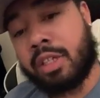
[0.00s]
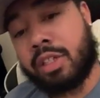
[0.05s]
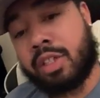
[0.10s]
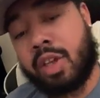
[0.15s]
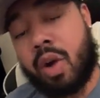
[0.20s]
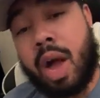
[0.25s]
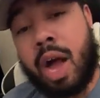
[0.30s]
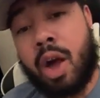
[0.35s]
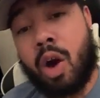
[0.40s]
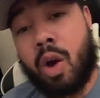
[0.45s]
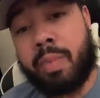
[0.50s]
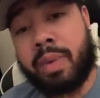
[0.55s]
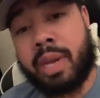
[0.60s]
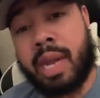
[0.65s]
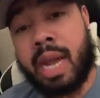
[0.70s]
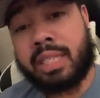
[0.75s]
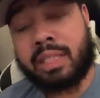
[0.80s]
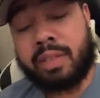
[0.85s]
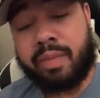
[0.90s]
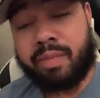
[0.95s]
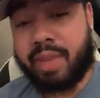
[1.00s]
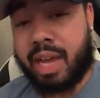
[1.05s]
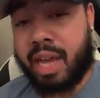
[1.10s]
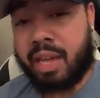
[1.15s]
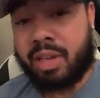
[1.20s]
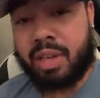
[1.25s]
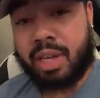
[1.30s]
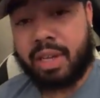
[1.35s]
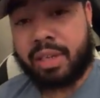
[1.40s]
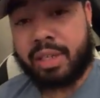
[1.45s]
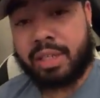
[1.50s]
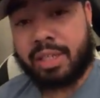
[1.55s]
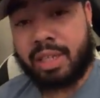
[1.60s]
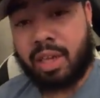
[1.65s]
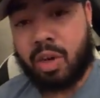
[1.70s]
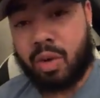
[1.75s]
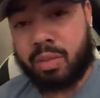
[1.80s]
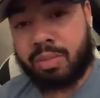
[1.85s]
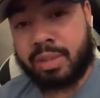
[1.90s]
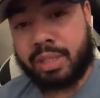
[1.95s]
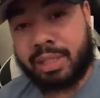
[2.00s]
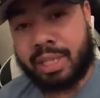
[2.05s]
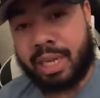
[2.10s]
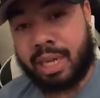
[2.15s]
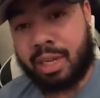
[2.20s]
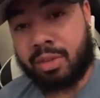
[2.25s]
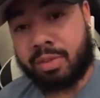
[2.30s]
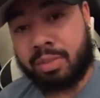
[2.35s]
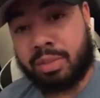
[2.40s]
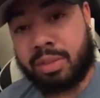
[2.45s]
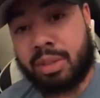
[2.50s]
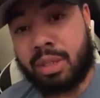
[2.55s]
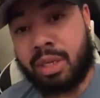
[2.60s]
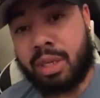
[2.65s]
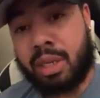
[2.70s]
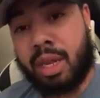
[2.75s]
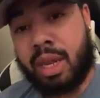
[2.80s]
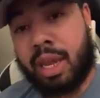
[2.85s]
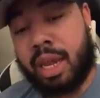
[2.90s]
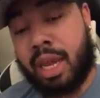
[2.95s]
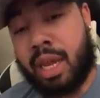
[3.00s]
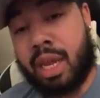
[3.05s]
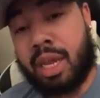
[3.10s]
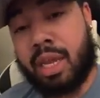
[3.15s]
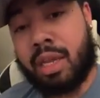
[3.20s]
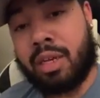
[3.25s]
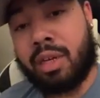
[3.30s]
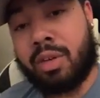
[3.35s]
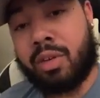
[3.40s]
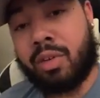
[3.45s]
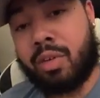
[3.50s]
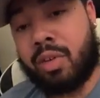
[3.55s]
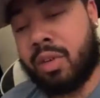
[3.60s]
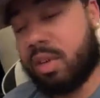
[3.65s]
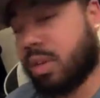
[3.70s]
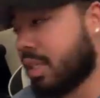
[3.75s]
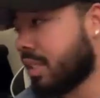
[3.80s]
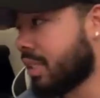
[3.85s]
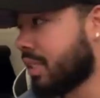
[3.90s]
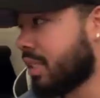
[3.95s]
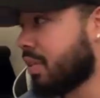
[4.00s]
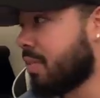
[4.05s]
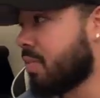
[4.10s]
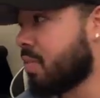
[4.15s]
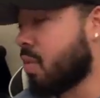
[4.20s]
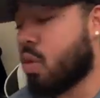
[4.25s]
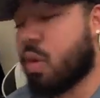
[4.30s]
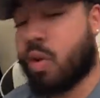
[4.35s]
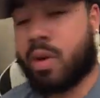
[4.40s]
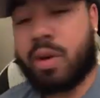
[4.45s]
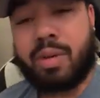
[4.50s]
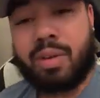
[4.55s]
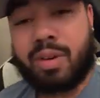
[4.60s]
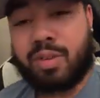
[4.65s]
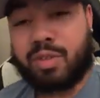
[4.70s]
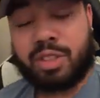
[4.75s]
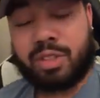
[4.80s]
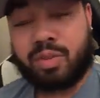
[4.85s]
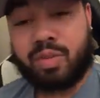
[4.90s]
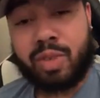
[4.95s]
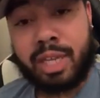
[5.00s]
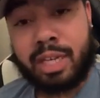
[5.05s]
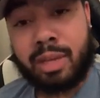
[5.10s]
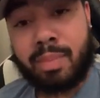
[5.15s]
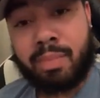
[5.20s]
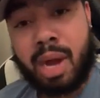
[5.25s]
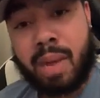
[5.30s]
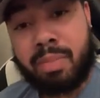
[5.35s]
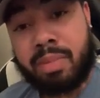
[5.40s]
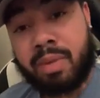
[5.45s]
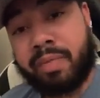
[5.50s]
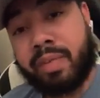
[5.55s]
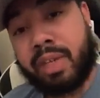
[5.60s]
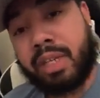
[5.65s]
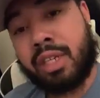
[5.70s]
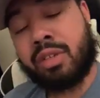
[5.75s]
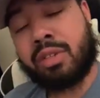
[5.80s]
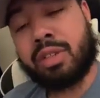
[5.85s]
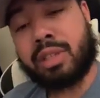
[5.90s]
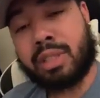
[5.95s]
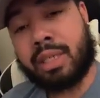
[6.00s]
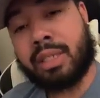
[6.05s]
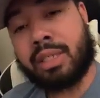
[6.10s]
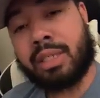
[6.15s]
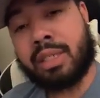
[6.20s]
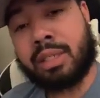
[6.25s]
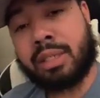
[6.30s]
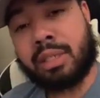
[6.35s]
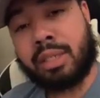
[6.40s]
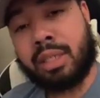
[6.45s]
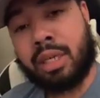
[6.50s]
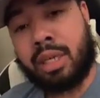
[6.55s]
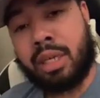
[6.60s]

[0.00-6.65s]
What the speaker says: So I hope you got some value out of this. I hope this helps. And we're going to see more or just random pop-up videos like this.